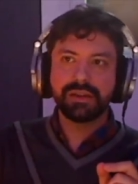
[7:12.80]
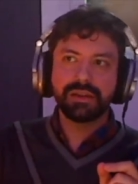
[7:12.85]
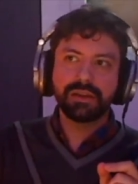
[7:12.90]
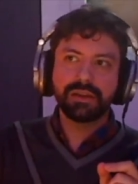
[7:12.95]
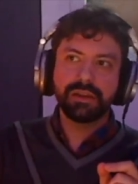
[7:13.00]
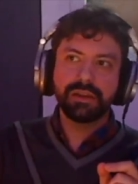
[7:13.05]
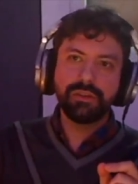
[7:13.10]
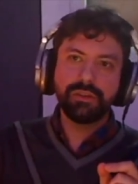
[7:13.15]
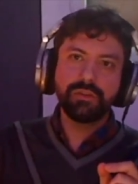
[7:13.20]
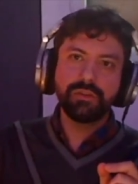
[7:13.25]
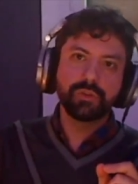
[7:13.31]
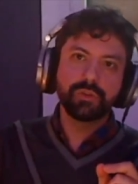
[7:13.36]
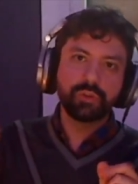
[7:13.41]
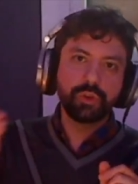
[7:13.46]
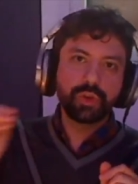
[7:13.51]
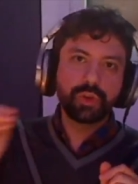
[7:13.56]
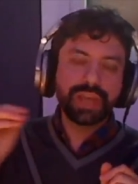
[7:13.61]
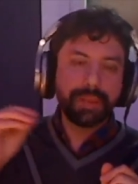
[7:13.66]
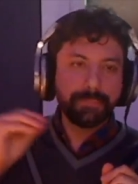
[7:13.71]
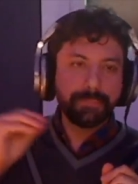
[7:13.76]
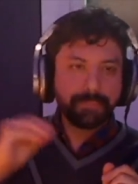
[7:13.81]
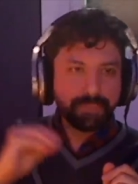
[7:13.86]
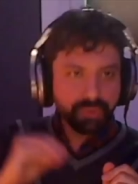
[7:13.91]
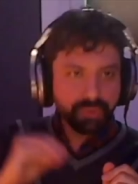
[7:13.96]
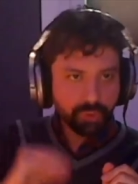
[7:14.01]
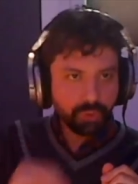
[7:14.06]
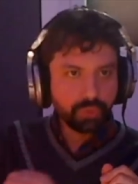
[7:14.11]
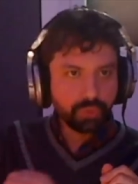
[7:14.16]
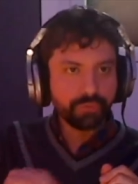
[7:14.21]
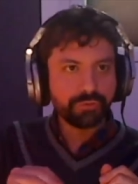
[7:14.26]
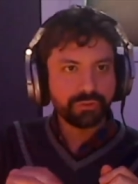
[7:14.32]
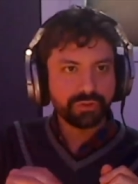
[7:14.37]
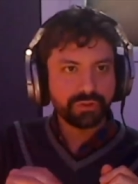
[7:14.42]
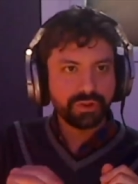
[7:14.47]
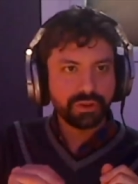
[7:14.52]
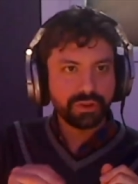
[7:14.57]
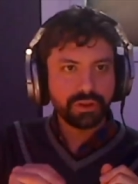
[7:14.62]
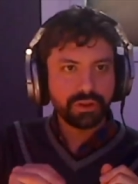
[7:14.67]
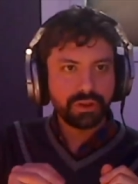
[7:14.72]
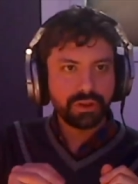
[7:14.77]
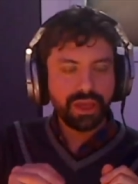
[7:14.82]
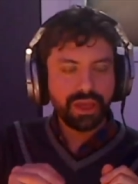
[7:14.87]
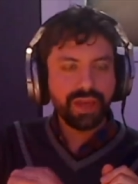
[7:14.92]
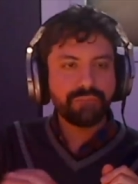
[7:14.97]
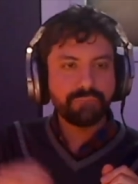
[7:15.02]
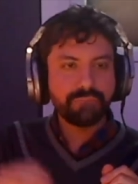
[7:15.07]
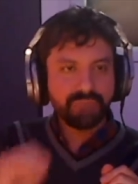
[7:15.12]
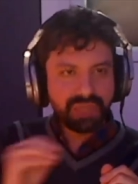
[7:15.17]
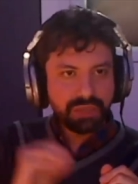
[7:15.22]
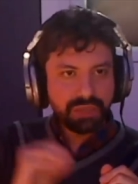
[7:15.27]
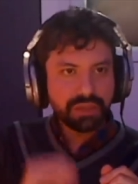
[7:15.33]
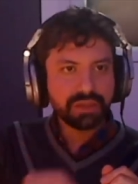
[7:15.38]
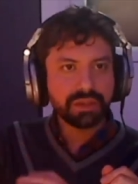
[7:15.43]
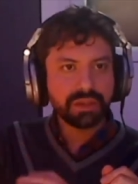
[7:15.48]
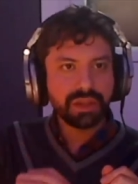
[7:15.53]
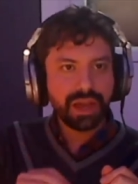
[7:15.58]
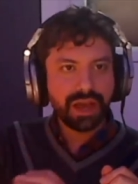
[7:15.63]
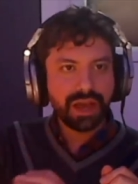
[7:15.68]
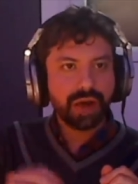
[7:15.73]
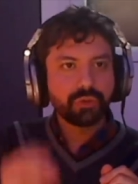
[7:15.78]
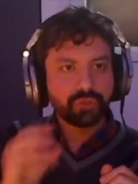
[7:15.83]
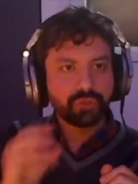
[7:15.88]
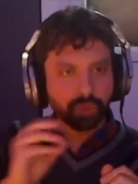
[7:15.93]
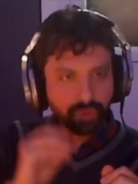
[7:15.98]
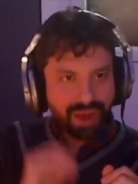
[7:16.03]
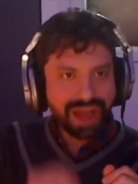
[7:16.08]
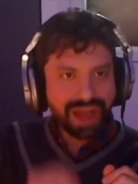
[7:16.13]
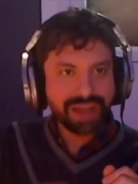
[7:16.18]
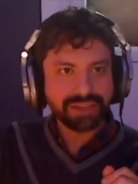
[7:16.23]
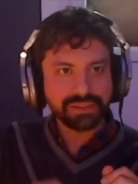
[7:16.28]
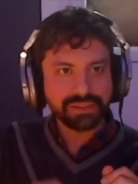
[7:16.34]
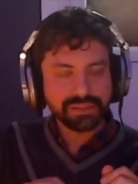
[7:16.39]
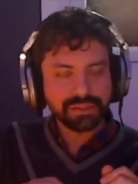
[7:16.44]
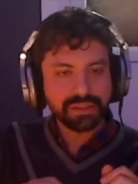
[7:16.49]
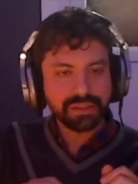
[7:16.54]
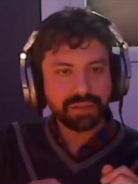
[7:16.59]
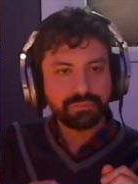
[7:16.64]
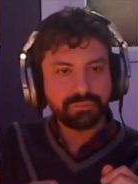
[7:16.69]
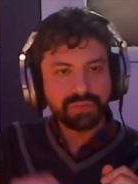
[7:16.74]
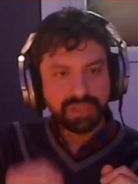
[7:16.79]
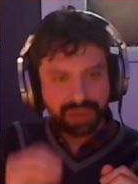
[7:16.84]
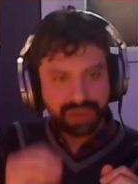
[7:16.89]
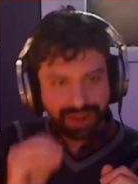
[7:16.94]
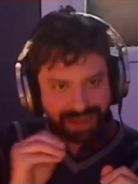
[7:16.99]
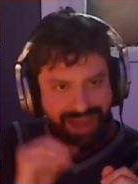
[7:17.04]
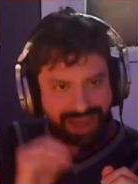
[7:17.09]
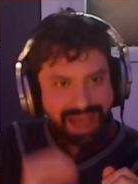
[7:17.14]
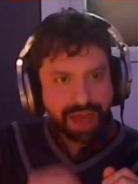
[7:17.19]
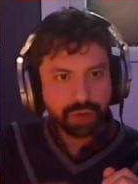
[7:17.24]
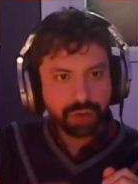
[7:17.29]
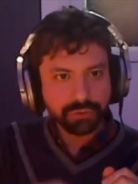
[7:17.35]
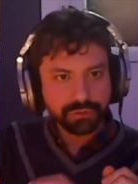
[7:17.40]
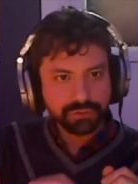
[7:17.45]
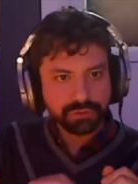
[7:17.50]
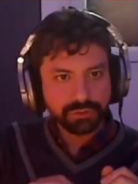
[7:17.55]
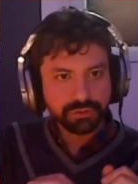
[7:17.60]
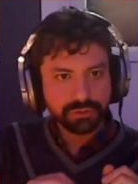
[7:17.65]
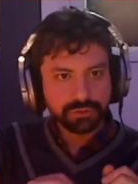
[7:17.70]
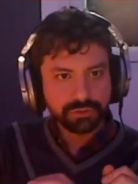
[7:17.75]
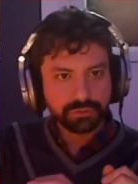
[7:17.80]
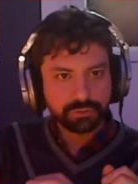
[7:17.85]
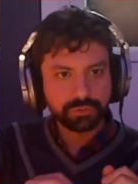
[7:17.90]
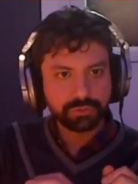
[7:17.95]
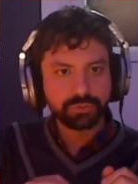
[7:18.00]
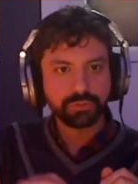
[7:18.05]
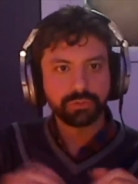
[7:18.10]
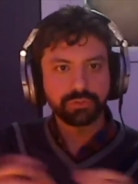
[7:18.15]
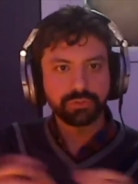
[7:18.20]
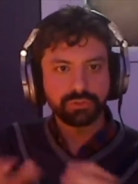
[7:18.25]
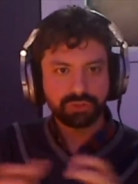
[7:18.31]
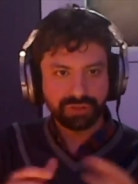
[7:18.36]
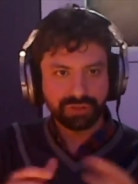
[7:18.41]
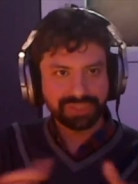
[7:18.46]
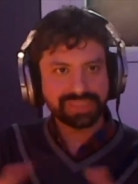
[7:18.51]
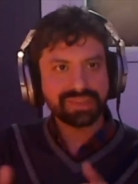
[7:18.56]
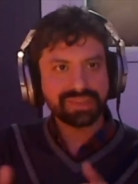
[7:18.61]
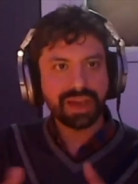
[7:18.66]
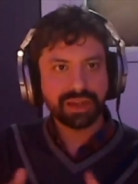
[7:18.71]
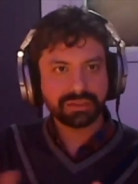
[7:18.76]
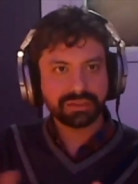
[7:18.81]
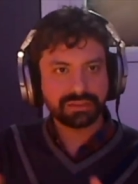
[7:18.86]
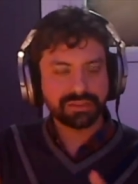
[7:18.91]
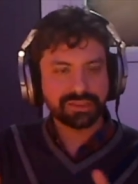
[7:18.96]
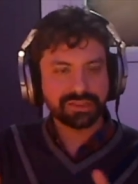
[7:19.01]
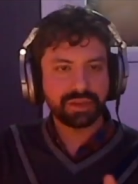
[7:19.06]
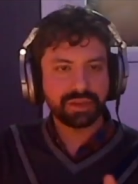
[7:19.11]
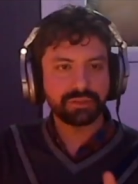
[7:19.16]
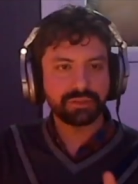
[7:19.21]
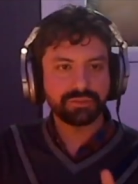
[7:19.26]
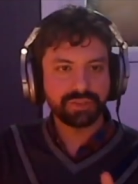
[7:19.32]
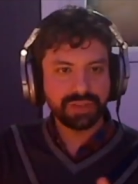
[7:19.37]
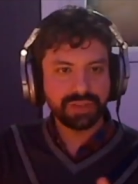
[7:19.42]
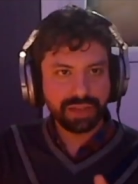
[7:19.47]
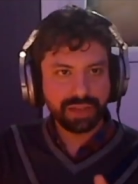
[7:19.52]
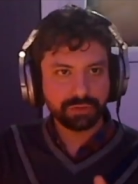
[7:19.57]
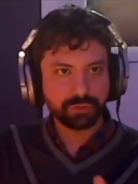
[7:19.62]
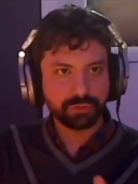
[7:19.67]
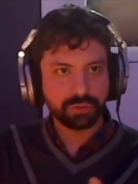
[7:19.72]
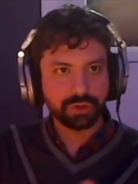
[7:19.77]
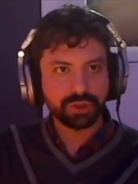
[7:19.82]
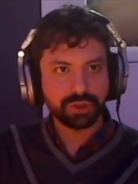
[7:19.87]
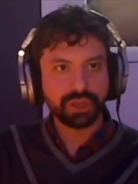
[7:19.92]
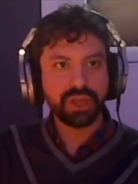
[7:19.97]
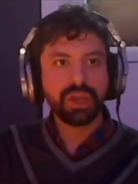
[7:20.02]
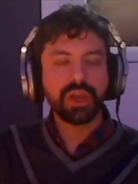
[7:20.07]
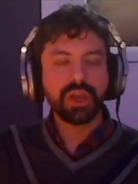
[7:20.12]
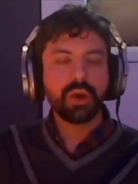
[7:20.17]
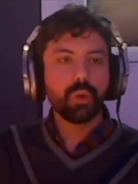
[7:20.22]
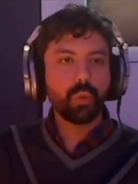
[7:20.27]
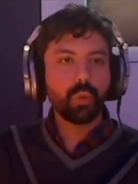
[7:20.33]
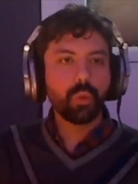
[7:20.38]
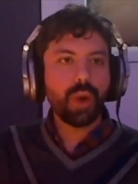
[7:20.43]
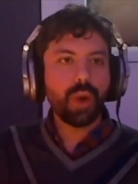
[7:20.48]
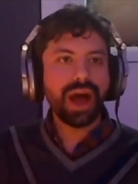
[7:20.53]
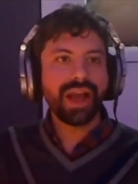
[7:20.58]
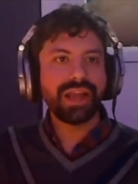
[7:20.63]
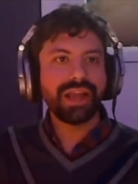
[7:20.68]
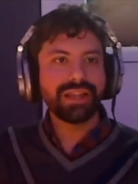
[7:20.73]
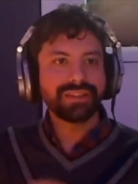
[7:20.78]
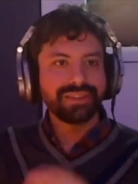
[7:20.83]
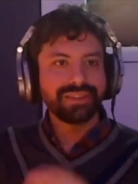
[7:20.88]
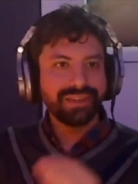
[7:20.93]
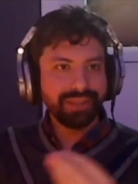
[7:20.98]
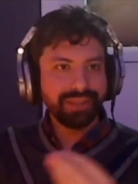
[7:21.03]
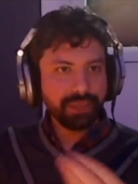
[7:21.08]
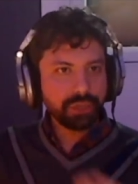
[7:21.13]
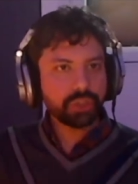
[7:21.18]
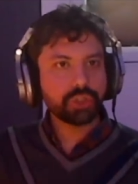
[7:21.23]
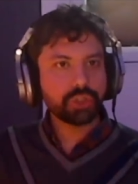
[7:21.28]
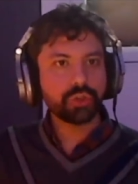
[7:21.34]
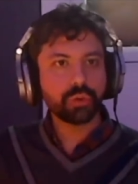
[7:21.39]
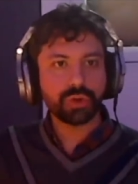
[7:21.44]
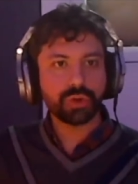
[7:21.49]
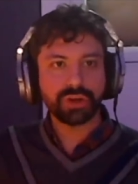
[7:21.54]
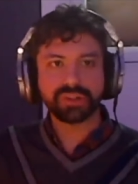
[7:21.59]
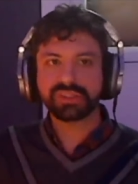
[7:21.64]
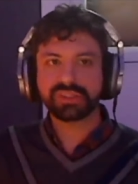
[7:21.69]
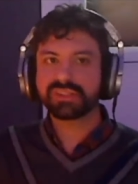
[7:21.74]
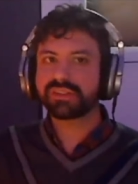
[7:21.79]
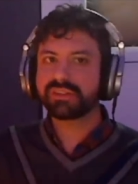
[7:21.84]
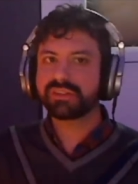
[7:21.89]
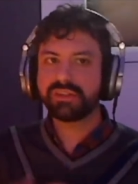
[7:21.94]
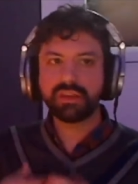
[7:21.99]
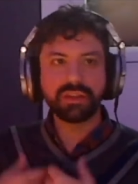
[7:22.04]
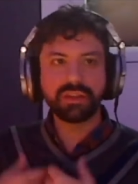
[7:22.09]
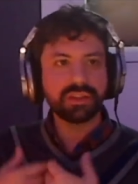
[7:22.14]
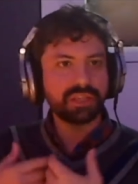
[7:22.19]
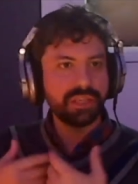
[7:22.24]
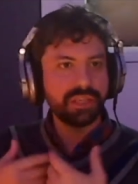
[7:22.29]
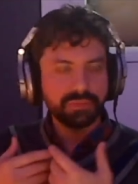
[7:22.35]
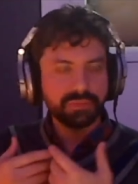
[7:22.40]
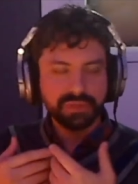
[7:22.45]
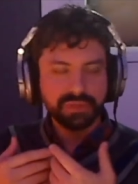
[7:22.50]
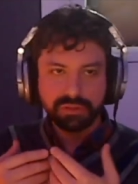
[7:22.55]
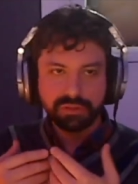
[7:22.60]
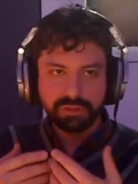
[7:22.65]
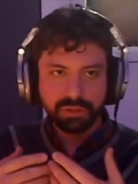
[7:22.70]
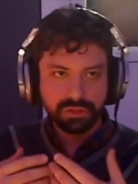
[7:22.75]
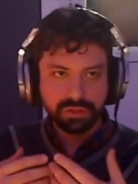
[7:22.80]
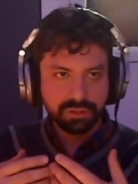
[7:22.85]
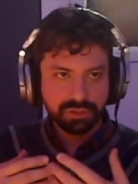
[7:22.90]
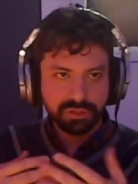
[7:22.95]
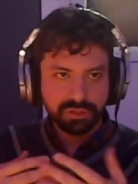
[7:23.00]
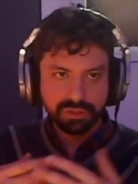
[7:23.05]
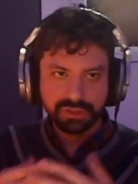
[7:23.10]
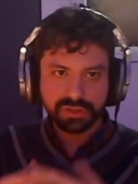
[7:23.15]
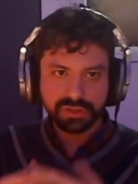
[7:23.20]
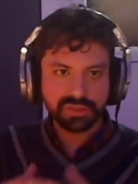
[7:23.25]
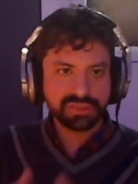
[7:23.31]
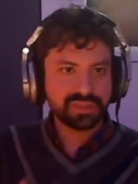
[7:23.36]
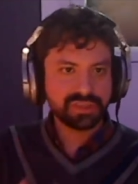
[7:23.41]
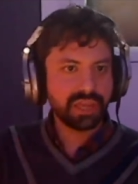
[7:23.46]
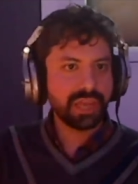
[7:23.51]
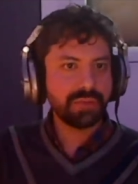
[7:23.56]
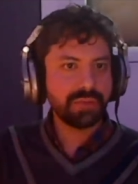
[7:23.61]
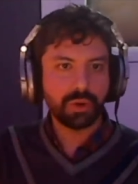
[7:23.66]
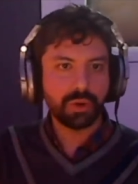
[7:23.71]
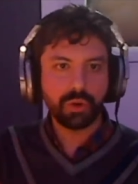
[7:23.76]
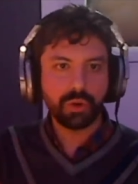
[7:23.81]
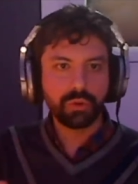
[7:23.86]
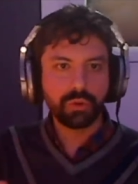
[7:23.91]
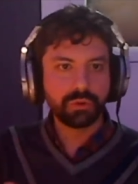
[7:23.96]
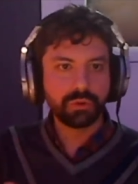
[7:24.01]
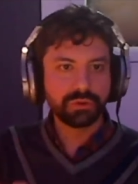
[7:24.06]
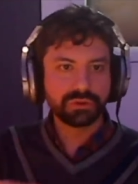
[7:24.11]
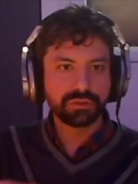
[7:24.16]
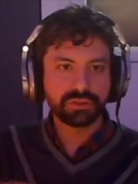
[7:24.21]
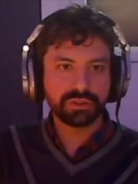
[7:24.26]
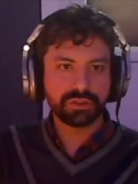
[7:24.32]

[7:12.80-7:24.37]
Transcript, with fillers: you know, you can prove have been authorized, have been allowed to transact inside of the network, while the issuer still keeps the, the, the same old, uh,